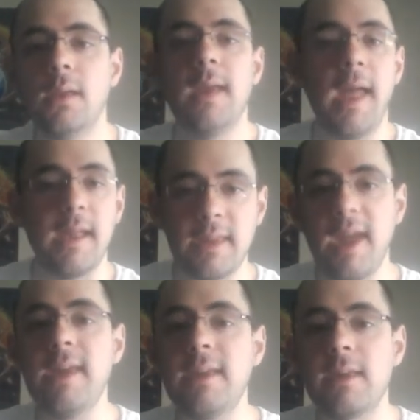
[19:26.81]
You had
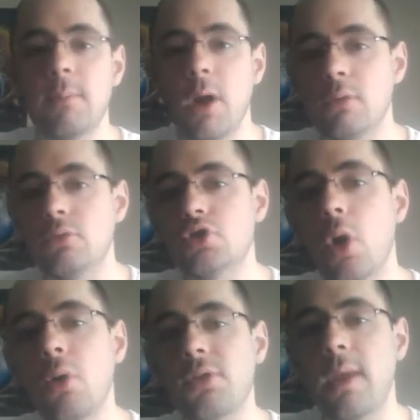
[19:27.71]
Kane come out,
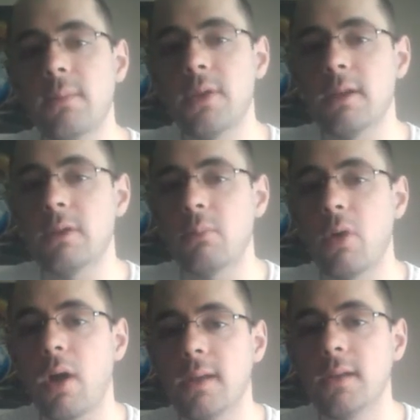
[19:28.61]
chokeslam Daniel
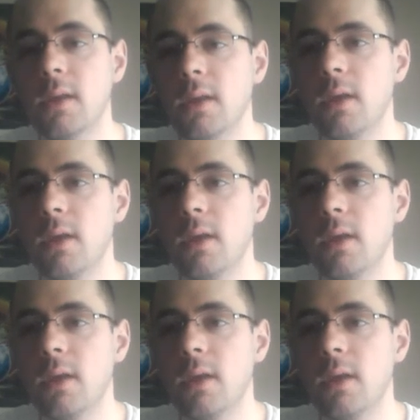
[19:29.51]
Bryan.